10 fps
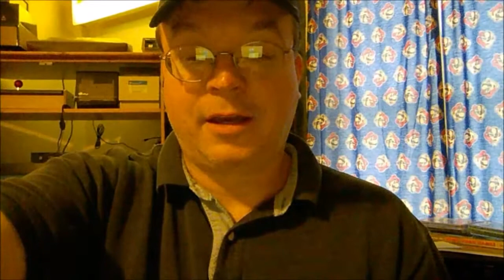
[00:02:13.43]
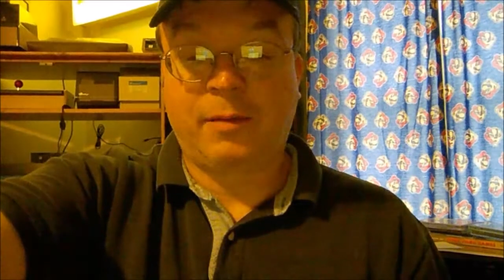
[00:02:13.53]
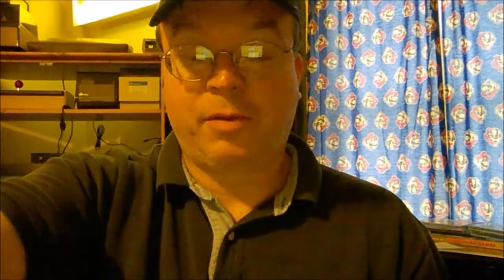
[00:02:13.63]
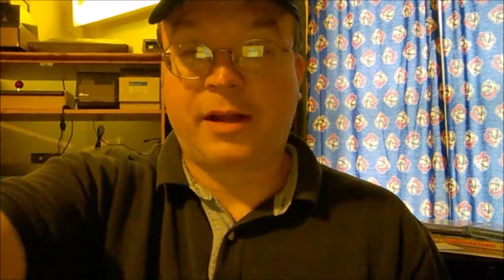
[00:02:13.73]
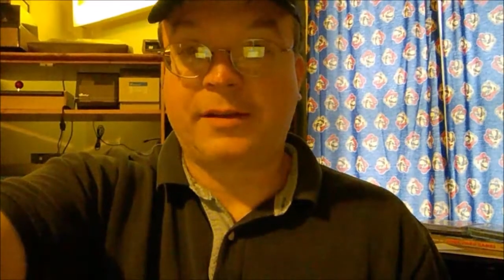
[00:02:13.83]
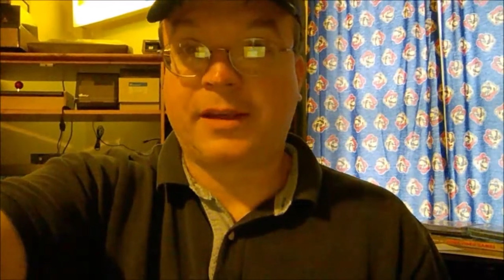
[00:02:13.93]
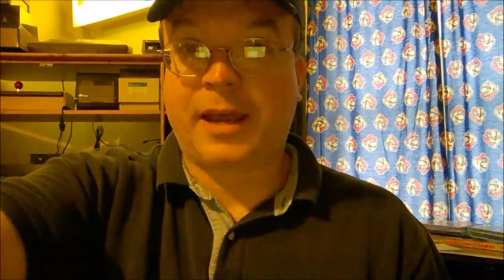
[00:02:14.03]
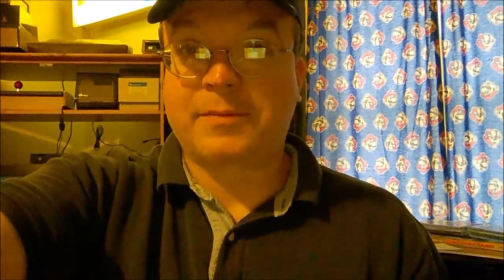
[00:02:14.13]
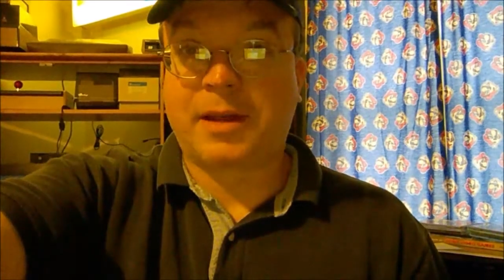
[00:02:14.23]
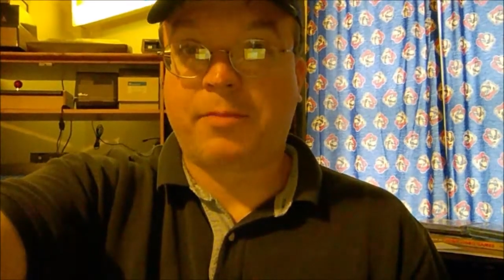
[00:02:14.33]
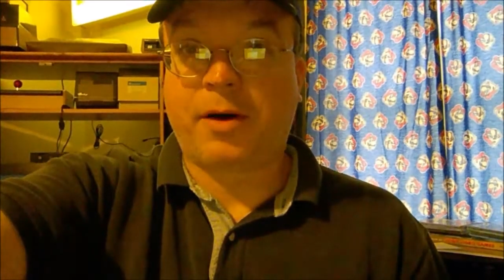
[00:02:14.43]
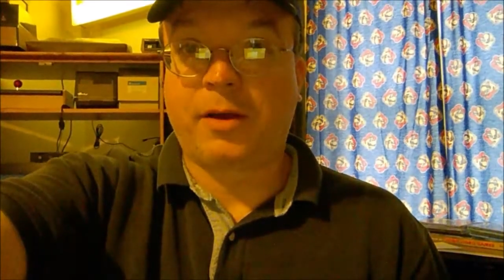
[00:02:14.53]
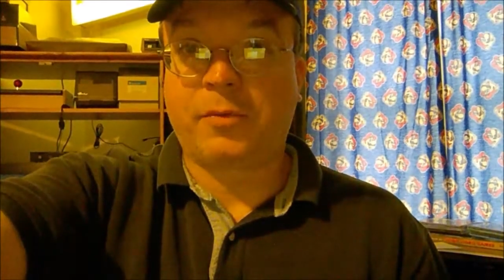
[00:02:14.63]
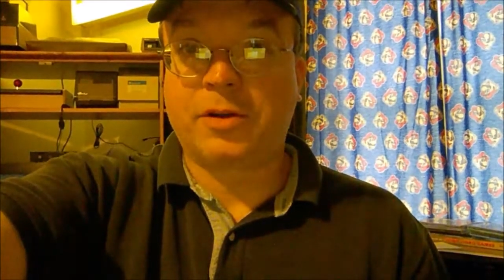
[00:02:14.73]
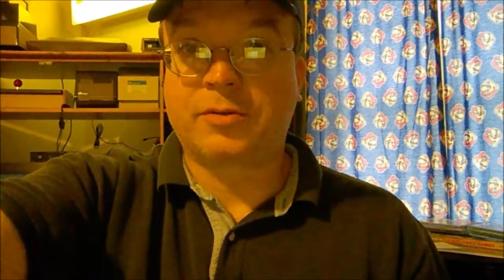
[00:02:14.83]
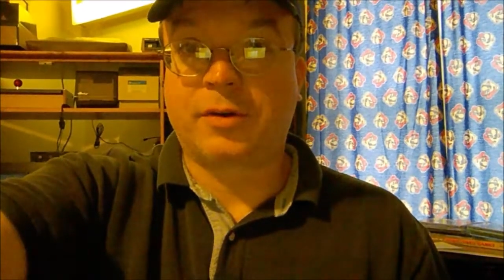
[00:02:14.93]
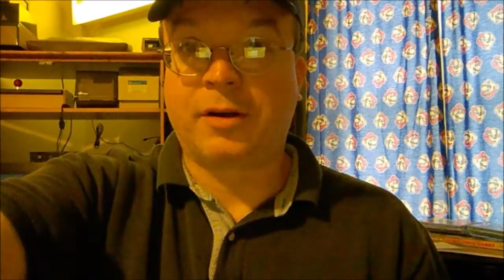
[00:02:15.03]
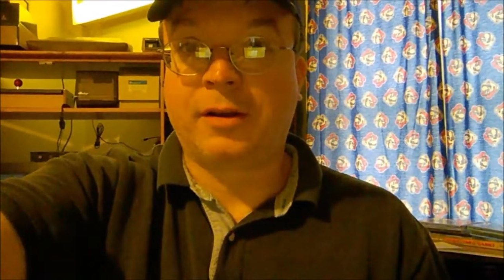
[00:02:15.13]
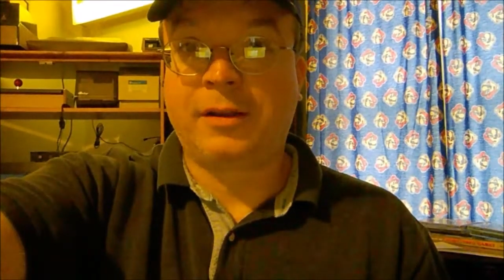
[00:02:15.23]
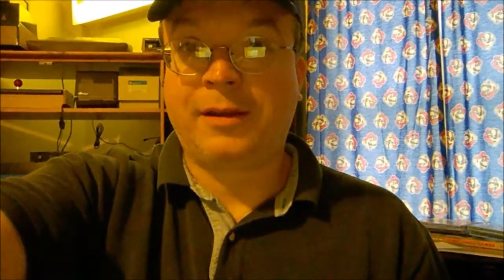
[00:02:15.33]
apply to the games I bought, which were